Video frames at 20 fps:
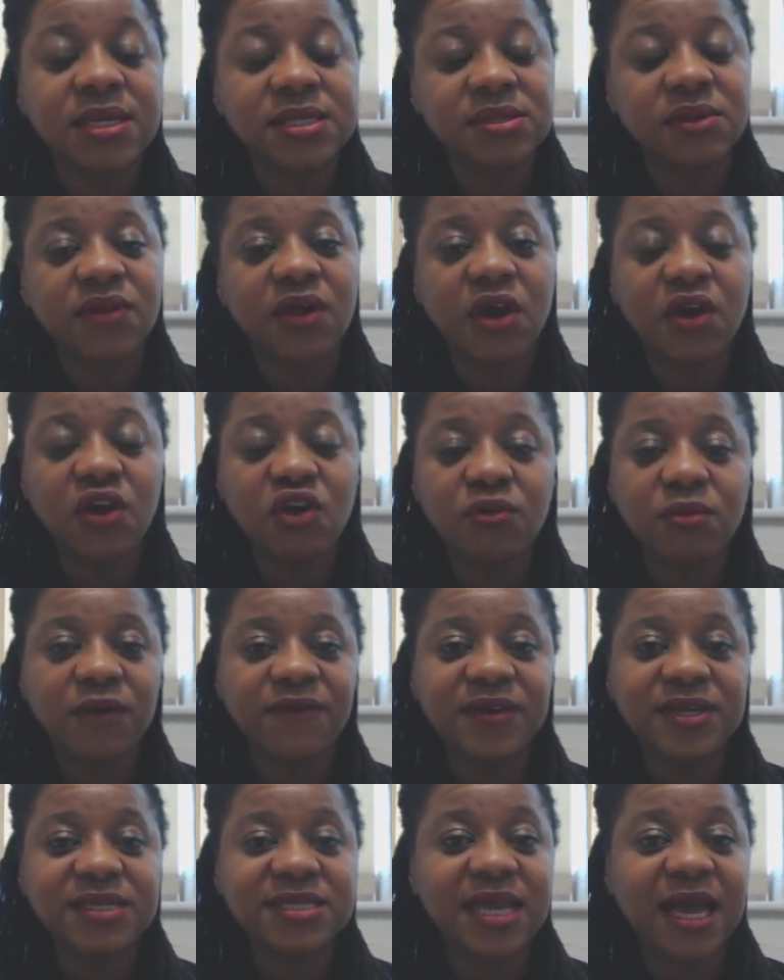So the Home
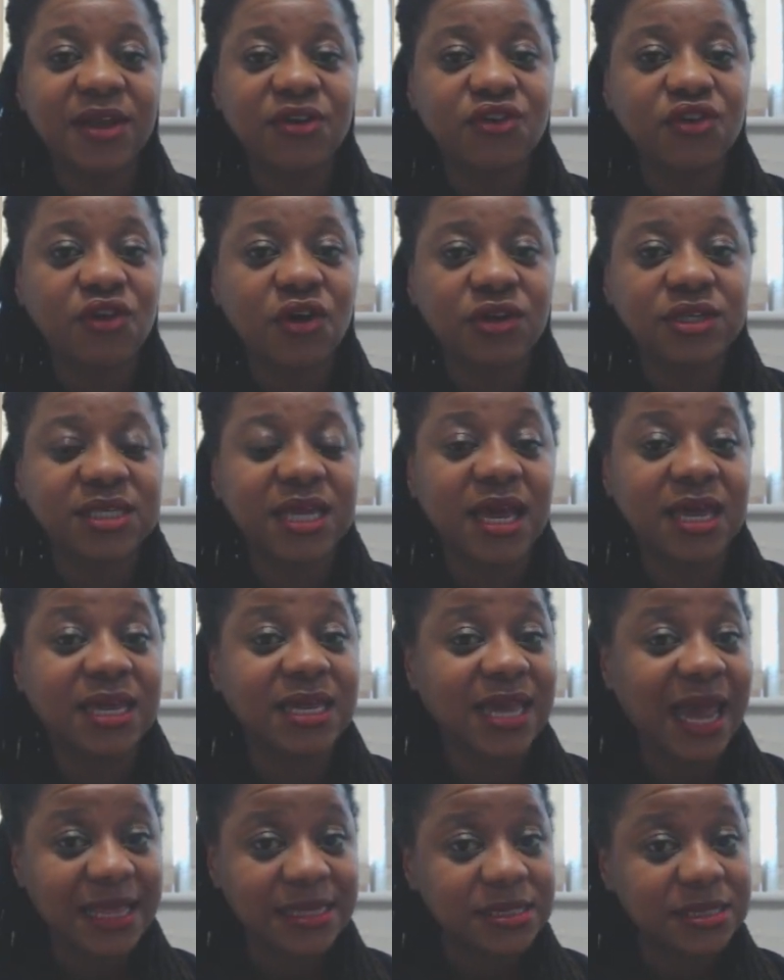Office are not
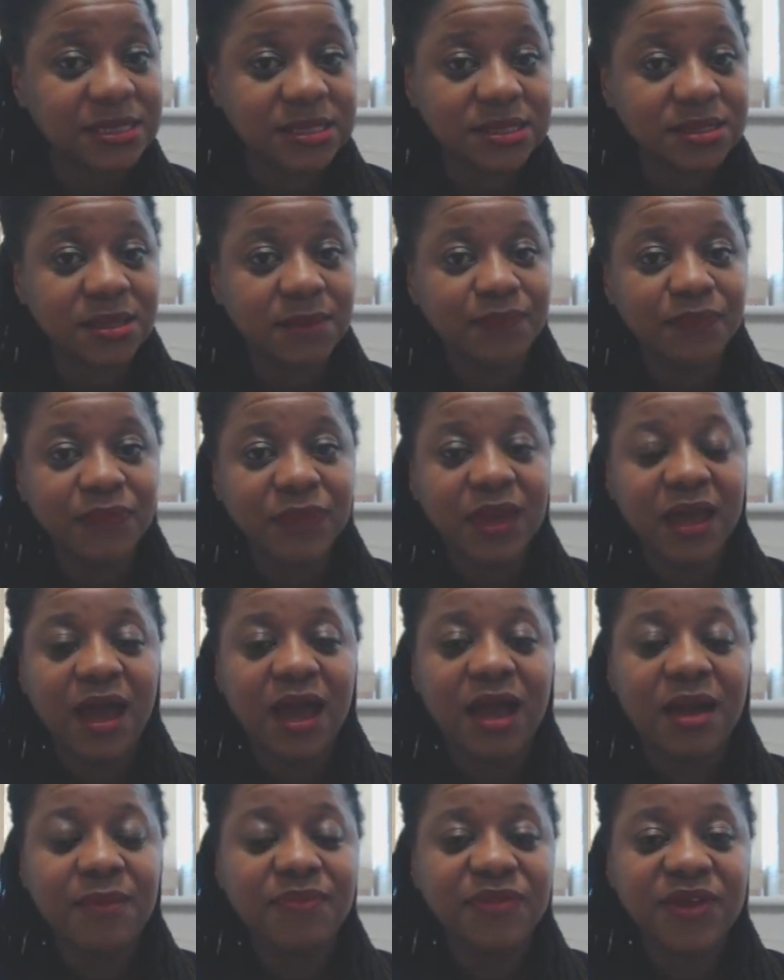against,
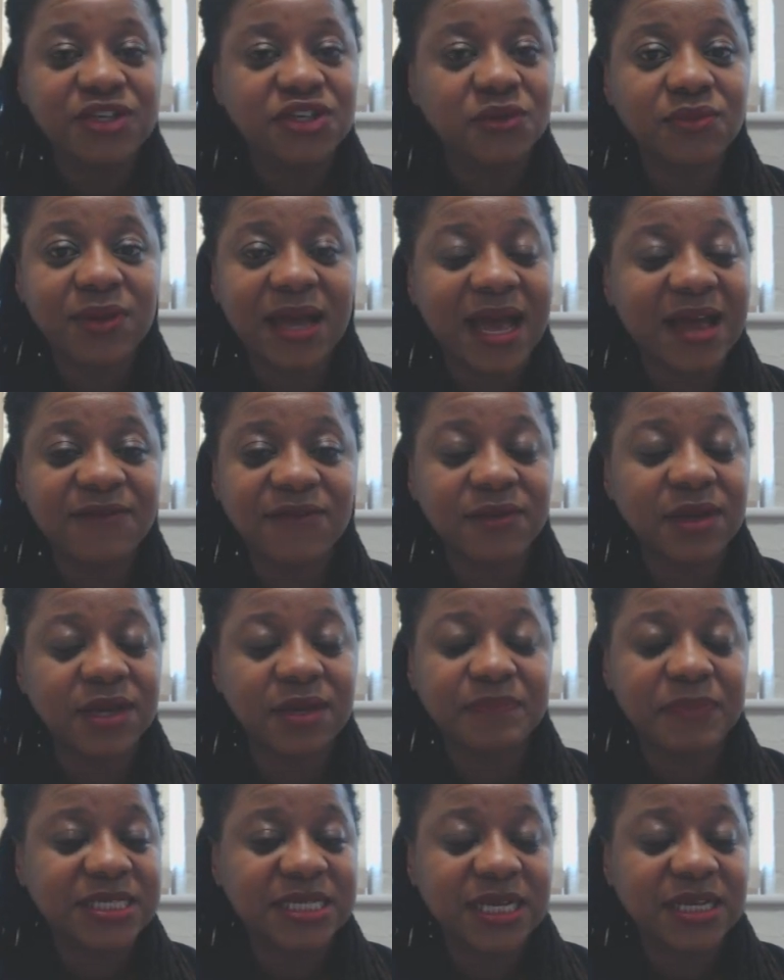they don't have
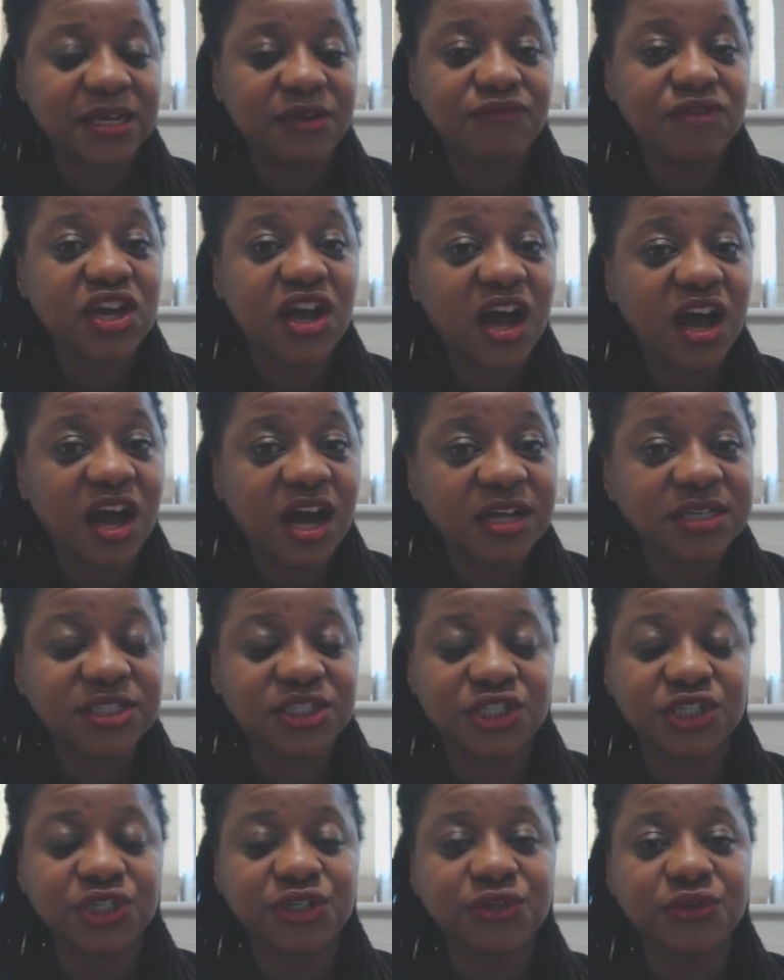particular regard
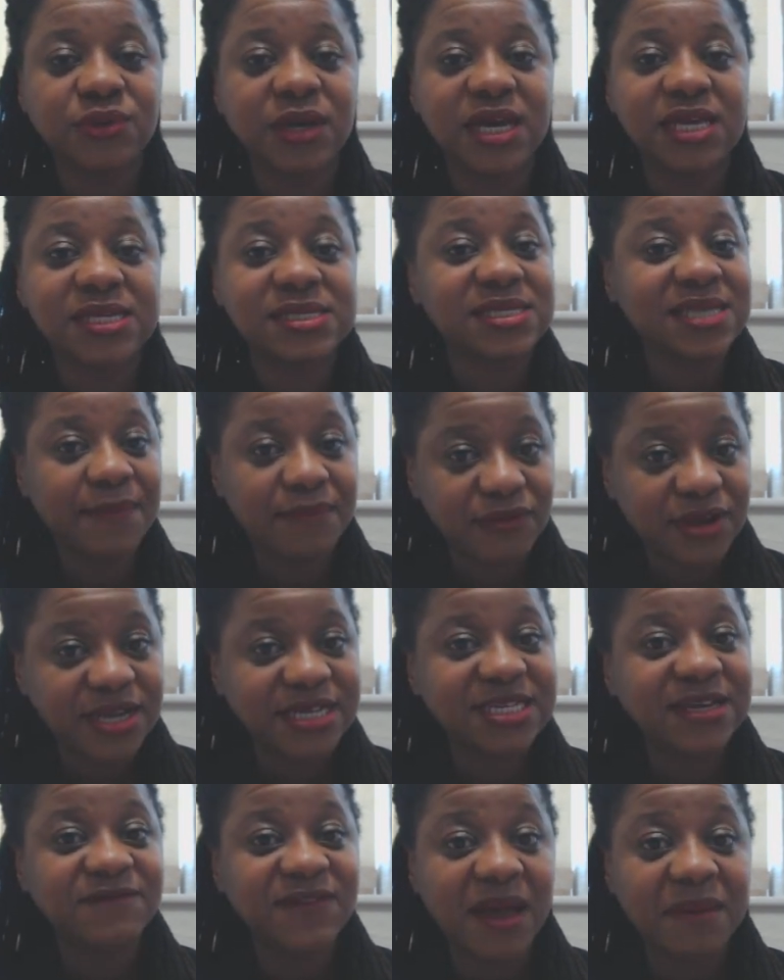to
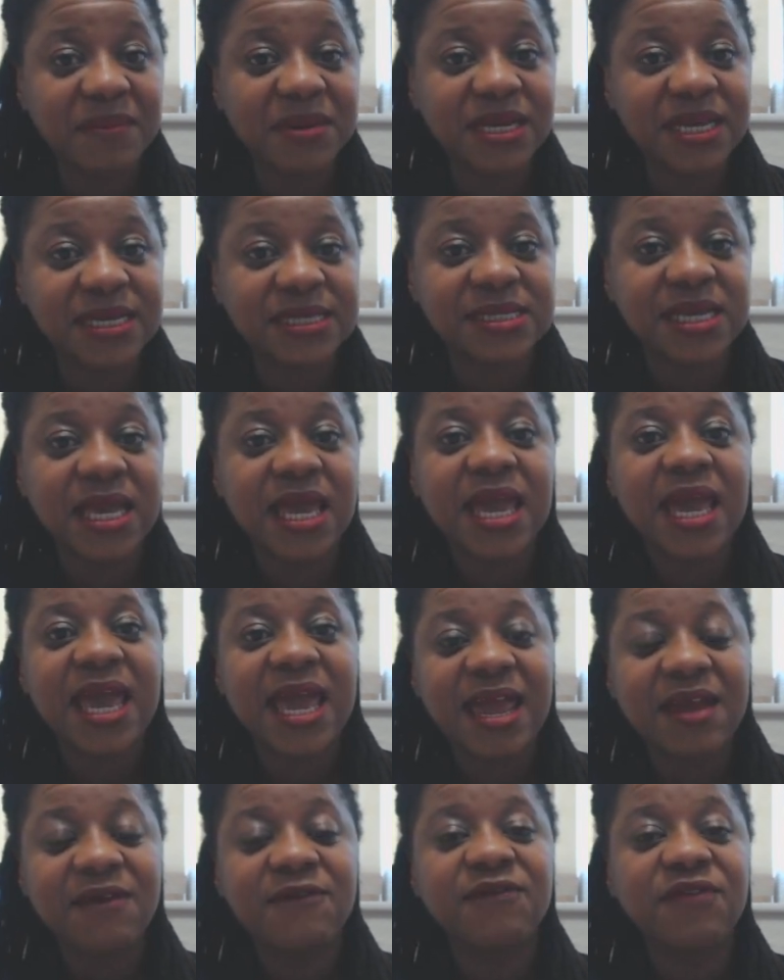separating families
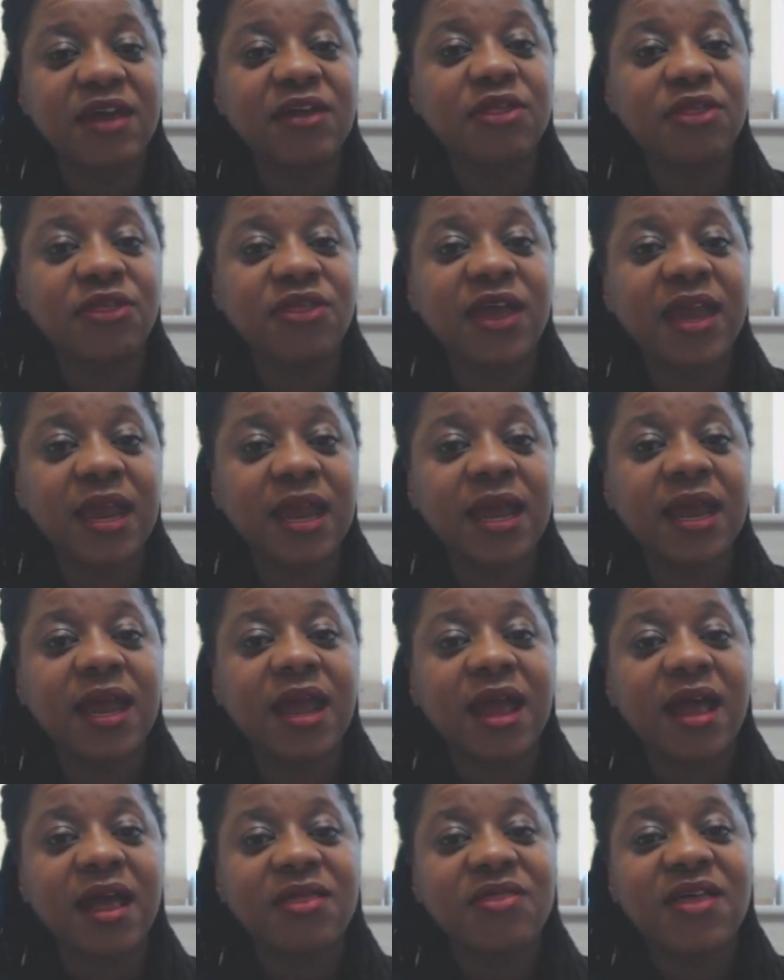if they think
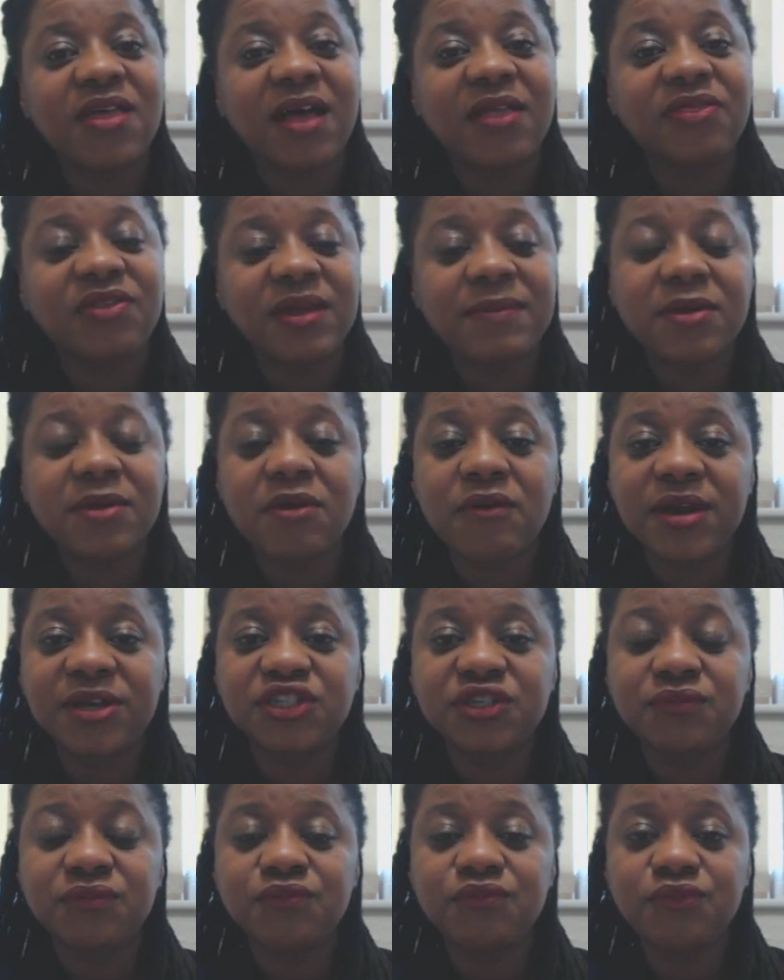that the
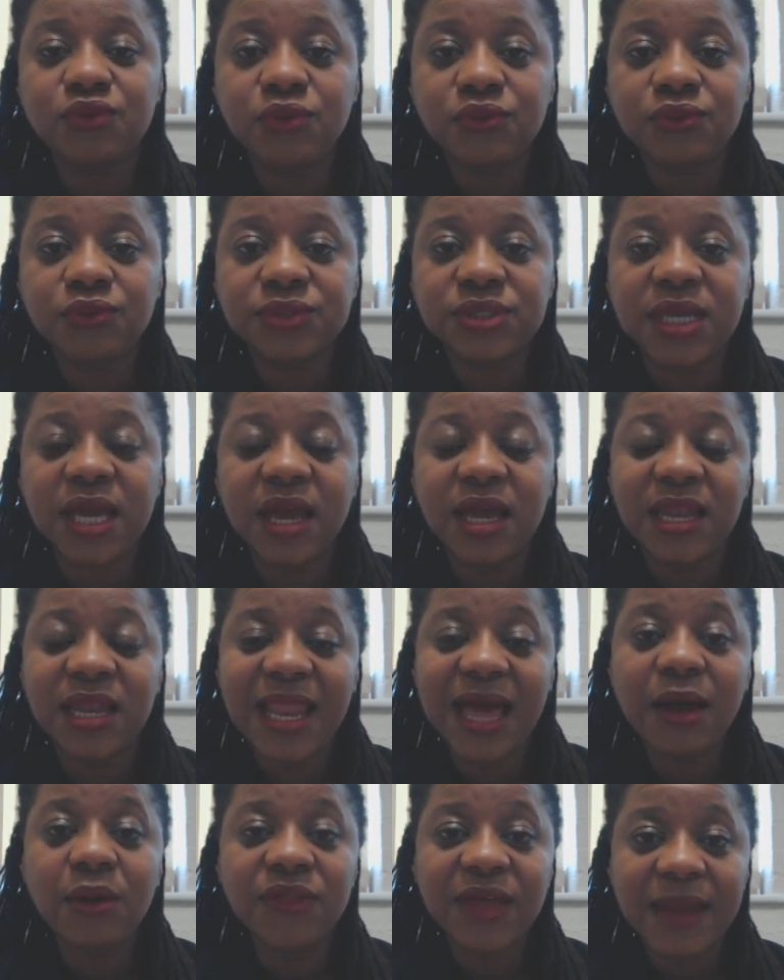immigration rules
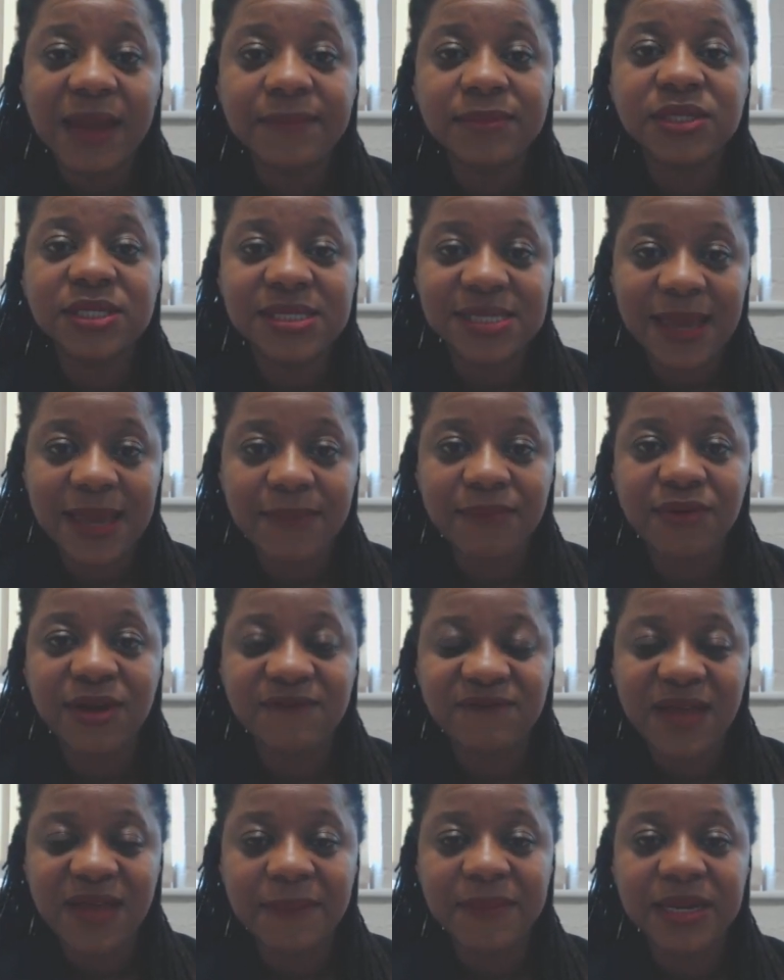allow them to
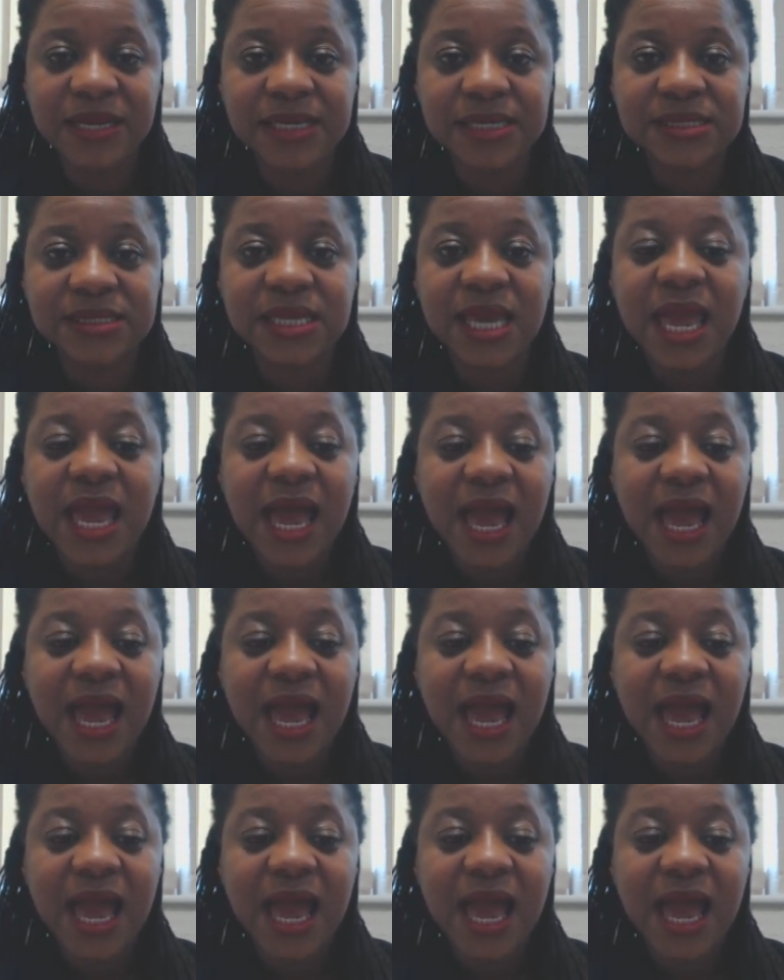separate families.